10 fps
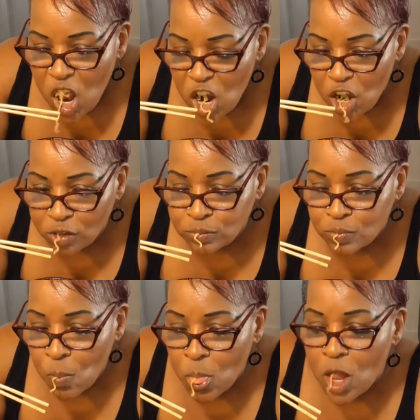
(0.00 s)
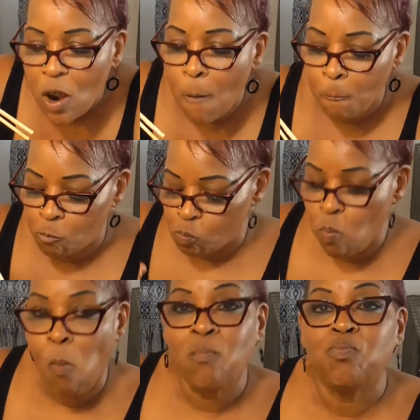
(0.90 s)
And
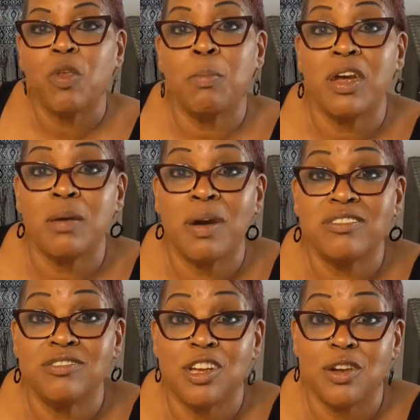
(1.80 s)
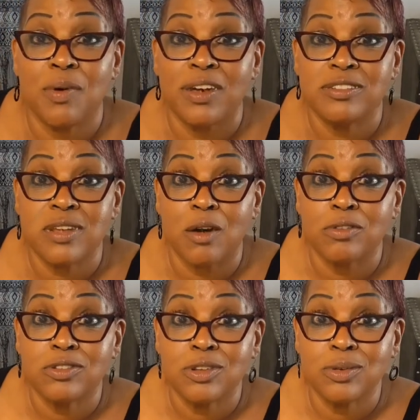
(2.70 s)
making my sticky rice
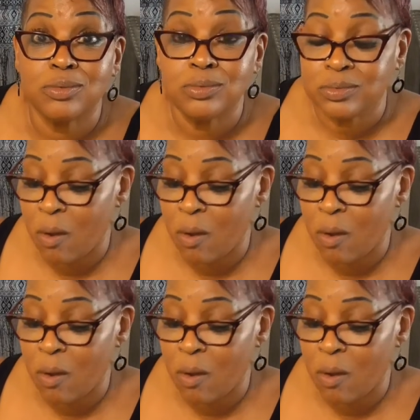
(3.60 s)
sauce too.